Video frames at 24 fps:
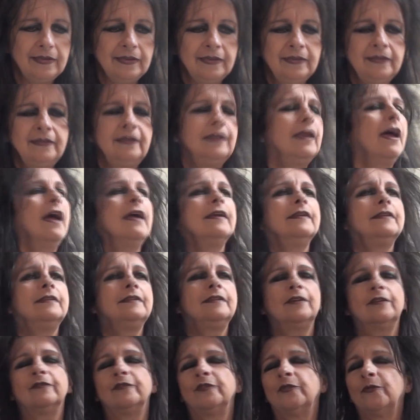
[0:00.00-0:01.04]
the
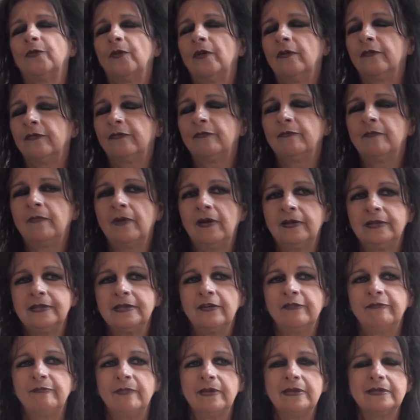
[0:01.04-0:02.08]
idea of
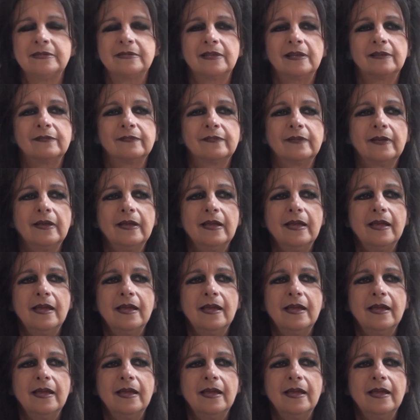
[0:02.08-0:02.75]
myself.